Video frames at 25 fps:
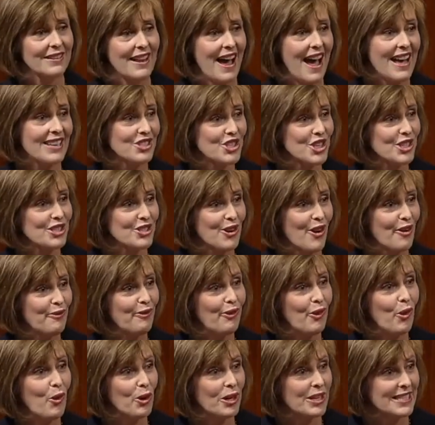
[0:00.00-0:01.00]
not just on
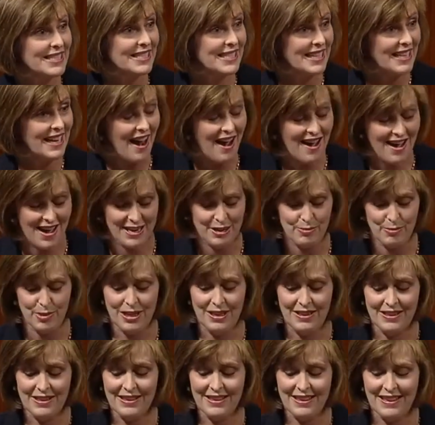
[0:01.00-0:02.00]
Florida's
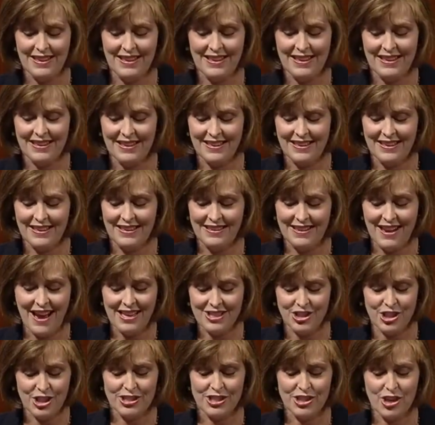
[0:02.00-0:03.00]
economy and
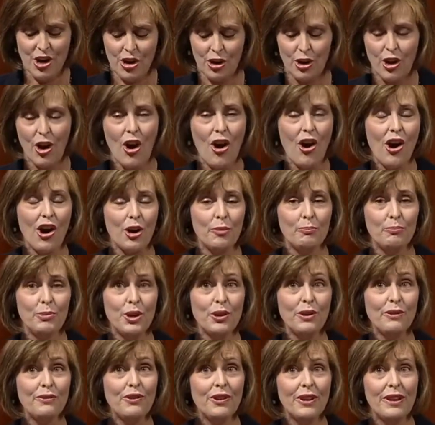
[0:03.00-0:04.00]
not just on our
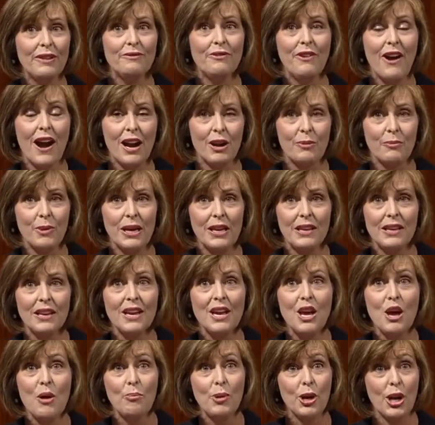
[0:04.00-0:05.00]
beautiful environment,
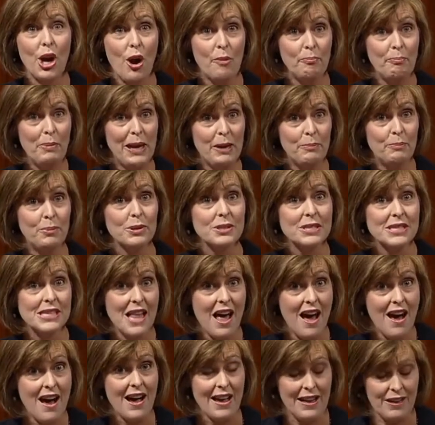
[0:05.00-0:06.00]
but on people's
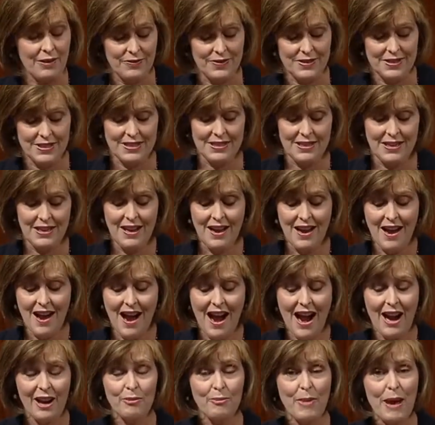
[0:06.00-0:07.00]
lives.
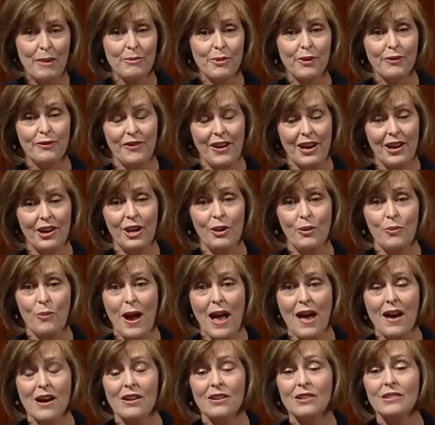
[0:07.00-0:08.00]
I remember very
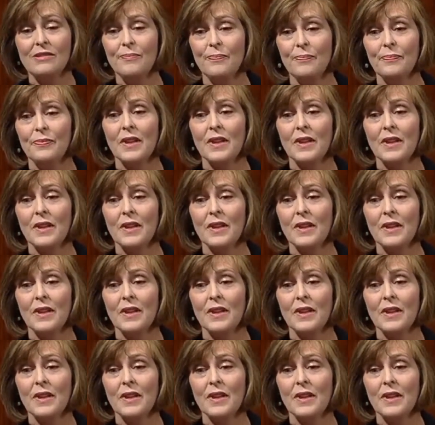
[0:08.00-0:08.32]
well